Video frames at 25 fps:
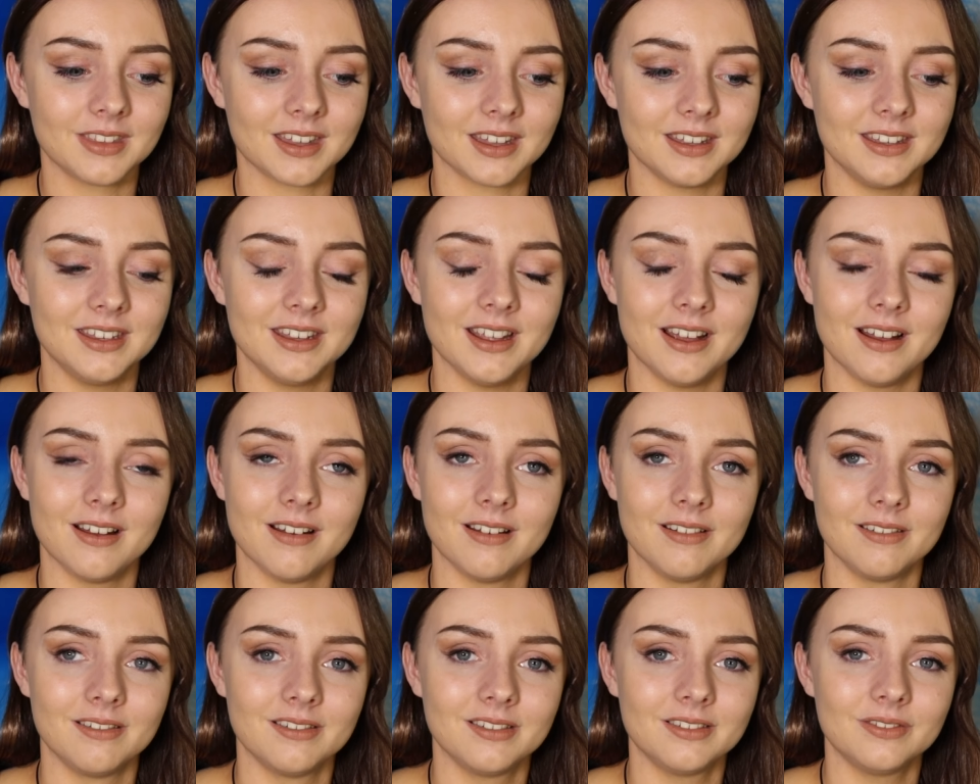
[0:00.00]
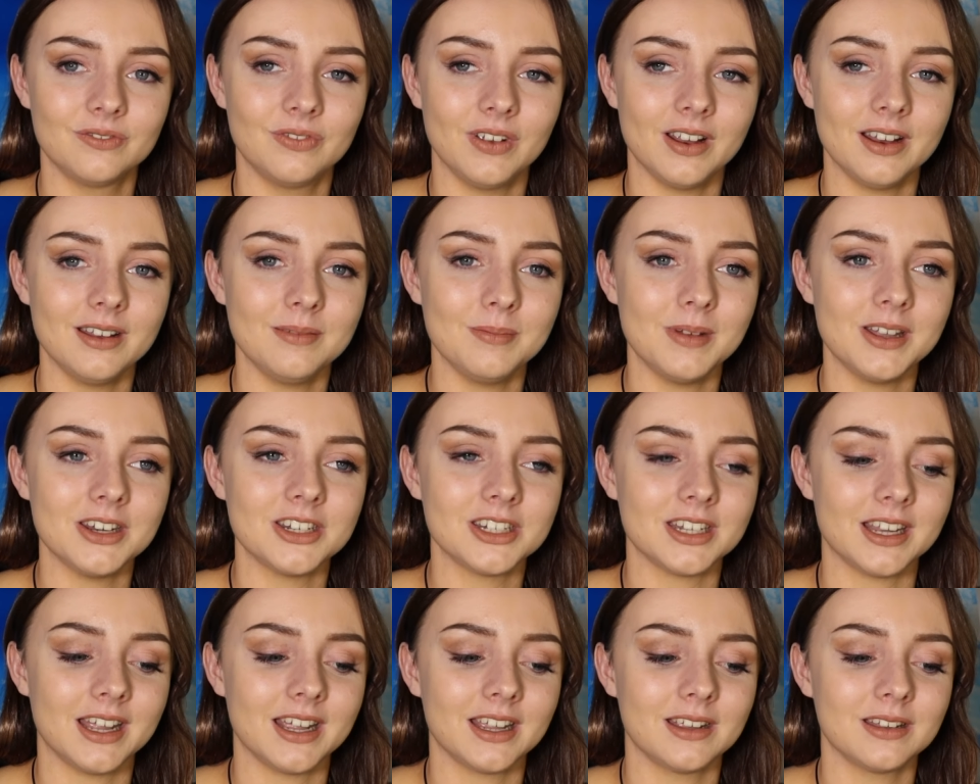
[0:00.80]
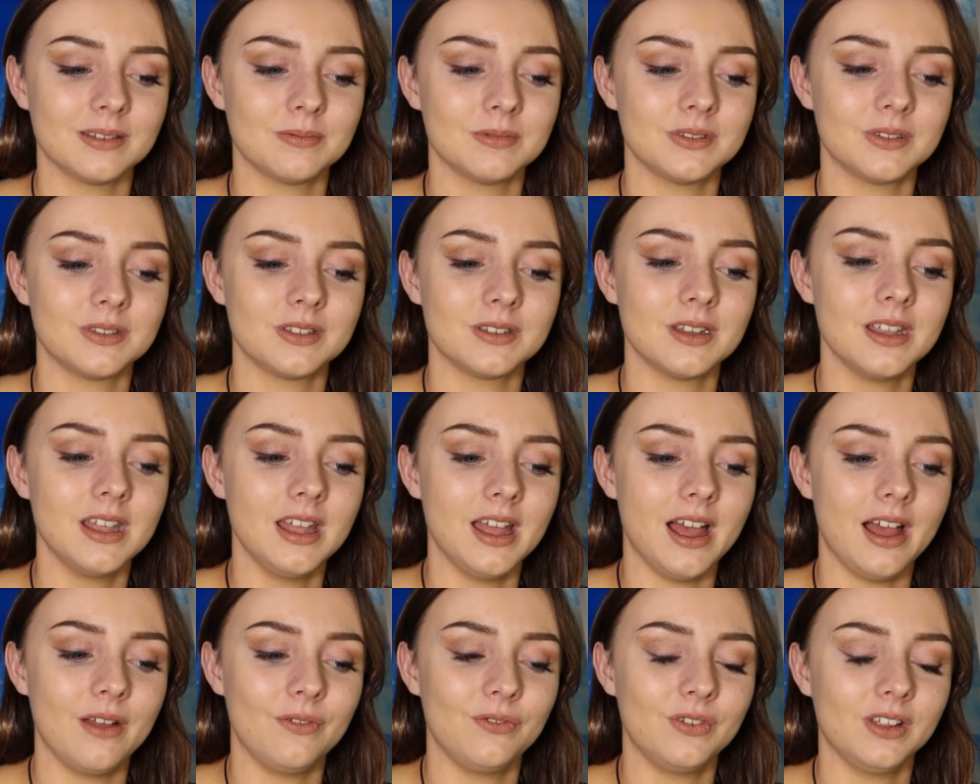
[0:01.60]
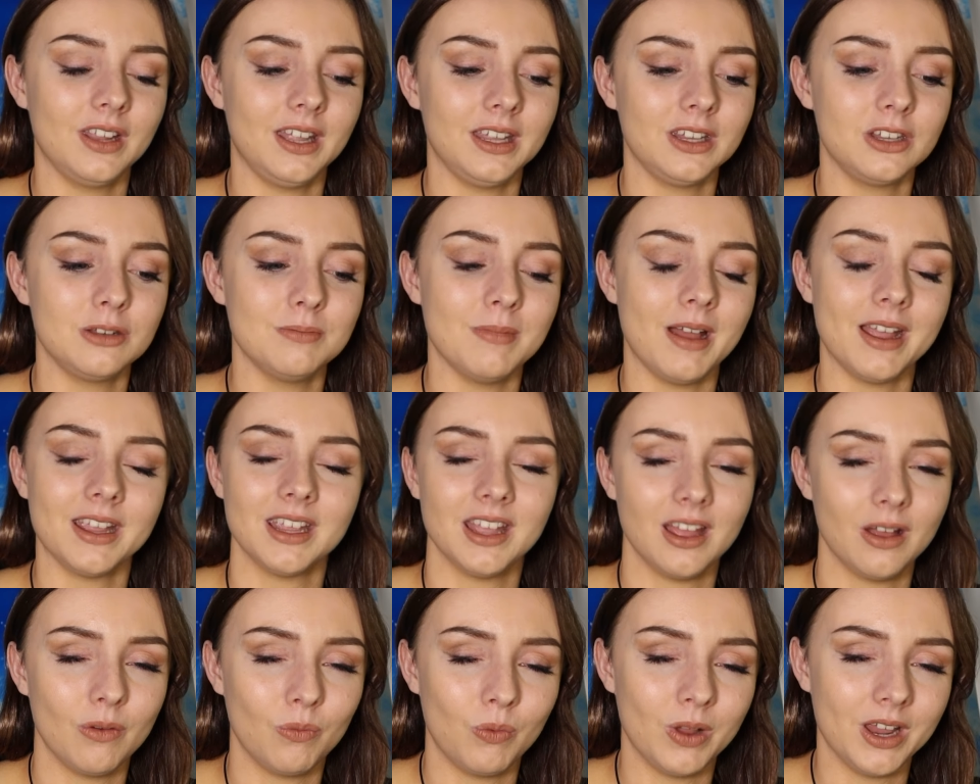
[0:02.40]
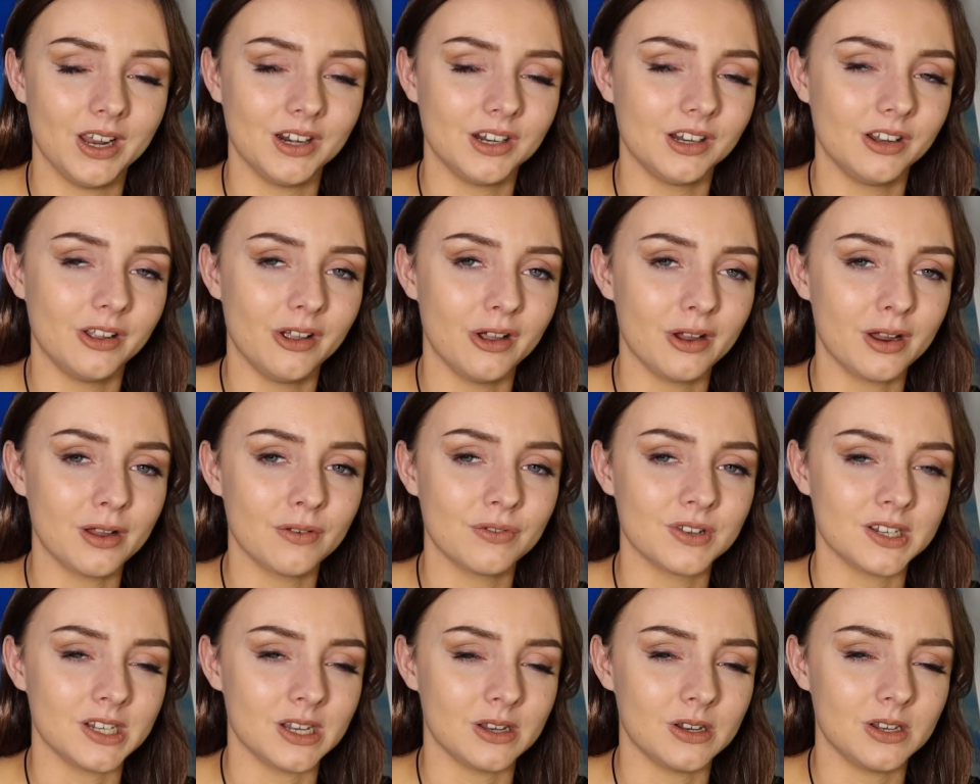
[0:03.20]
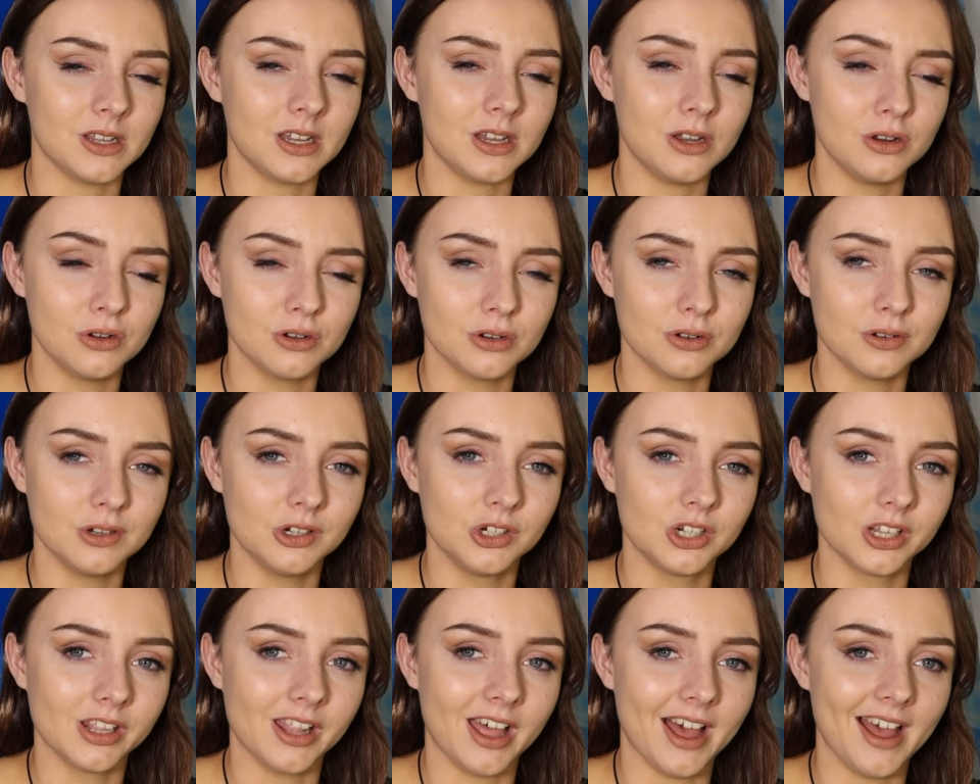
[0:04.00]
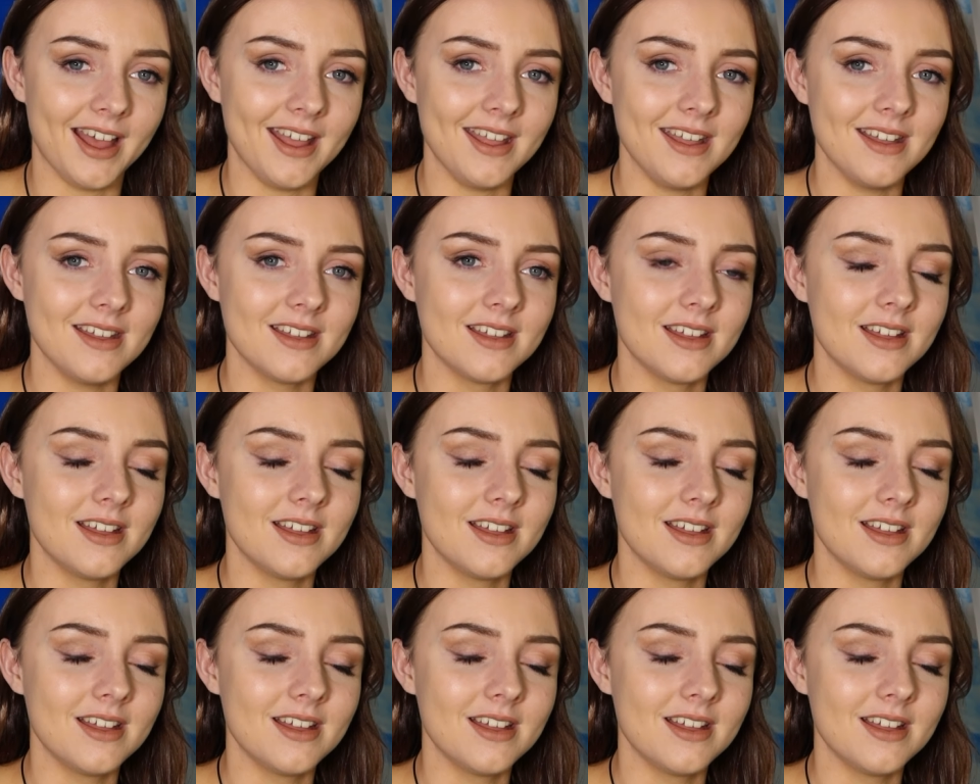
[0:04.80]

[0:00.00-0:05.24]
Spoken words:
Yeah, very much like, I feel like you might get a weird look for something that you do in July.